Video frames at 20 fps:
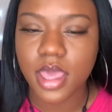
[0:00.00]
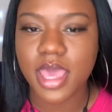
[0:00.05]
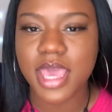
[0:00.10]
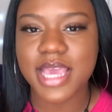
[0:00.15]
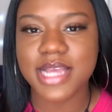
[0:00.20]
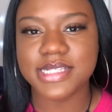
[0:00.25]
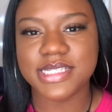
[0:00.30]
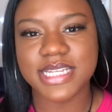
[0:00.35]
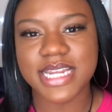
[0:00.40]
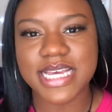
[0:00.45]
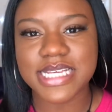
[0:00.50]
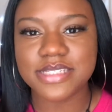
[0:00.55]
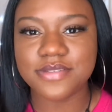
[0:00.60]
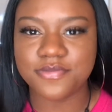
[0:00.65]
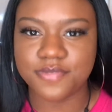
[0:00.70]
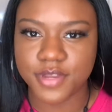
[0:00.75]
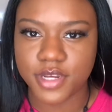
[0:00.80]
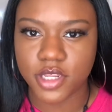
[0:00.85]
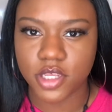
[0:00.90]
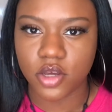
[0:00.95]
In today's
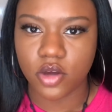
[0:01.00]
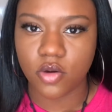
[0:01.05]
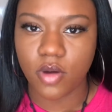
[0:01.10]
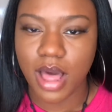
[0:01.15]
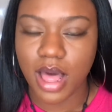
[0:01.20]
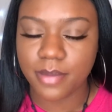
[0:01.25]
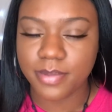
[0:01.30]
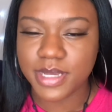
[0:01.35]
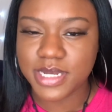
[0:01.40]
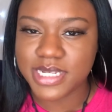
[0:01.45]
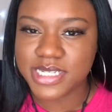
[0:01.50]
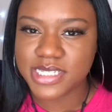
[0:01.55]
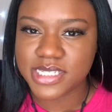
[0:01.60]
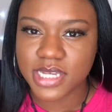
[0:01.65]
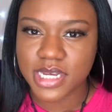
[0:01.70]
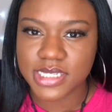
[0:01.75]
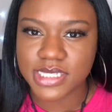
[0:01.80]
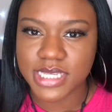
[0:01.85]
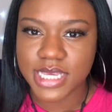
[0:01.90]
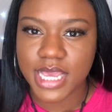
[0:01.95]
video, I'll be
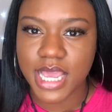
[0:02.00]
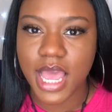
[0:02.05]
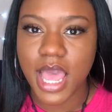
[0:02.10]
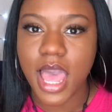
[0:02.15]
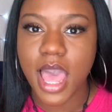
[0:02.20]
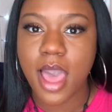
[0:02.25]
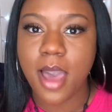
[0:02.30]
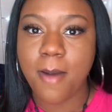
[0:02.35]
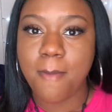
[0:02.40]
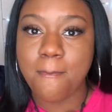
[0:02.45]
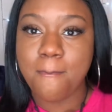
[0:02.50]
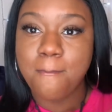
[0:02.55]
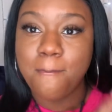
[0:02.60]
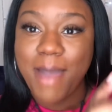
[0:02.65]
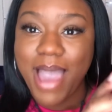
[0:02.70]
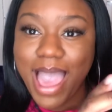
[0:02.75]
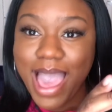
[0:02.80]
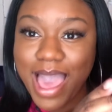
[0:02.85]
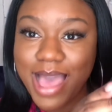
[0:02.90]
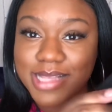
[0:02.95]
discussing
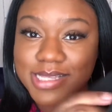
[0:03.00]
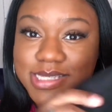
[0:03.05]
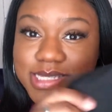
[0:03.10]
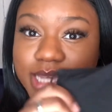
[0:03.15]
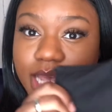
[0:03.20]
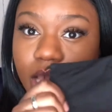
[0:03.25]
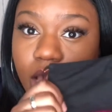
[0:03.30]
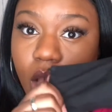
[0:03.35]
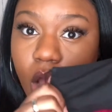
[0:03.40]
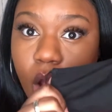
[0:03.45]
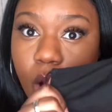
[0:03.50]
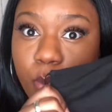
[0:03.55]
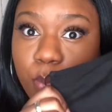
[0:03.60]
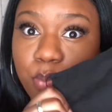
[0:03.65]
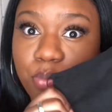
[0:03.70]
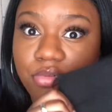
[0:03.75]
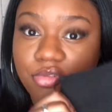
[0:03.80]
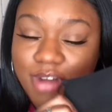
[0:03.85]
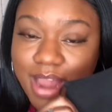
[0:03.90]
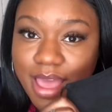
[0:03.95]
mask
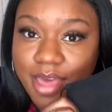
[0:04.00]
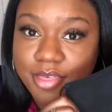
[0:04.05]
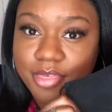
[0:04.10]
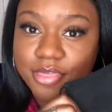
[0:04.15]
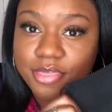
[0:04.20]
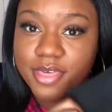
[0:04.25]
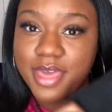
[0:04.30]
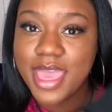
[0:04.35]
breath.